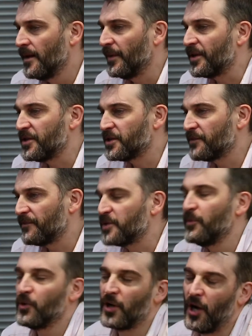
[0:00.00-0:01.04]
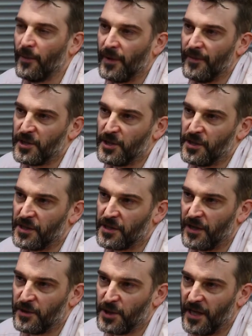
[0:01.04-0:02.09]
because there's more carbon emissions
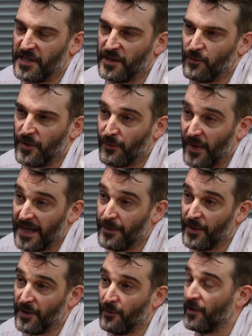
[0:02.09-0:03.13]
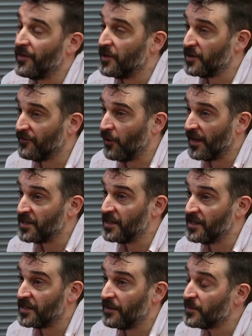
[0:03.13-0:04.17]
associated with paper than with the
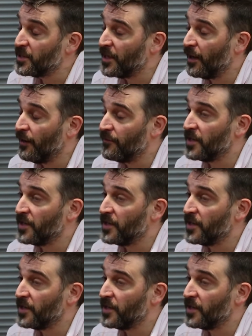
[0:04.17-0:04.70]
devices themselves.